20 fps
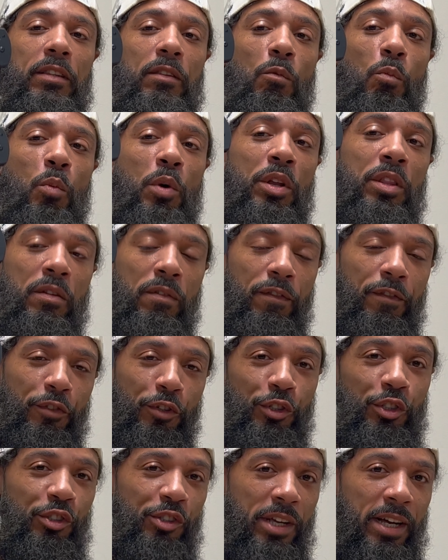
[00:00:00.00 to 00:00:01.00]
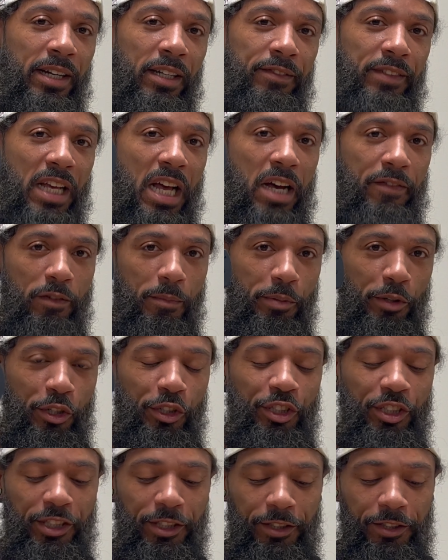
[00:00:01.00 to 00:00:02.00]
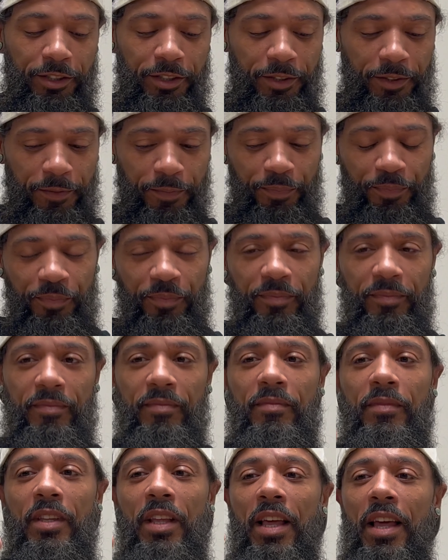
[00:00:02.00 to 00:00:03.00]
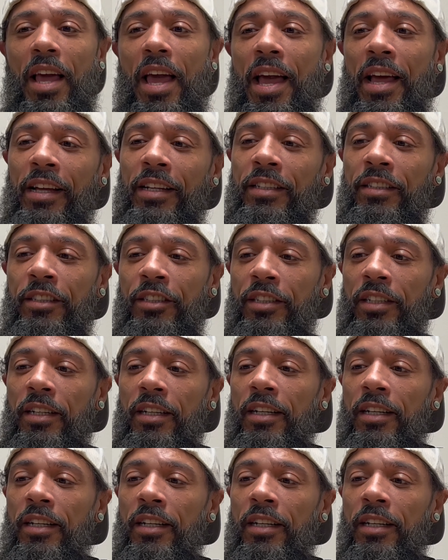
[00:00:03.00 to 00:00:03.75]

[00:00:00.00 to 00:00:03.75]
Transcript: One of the first knives I ever purchased. And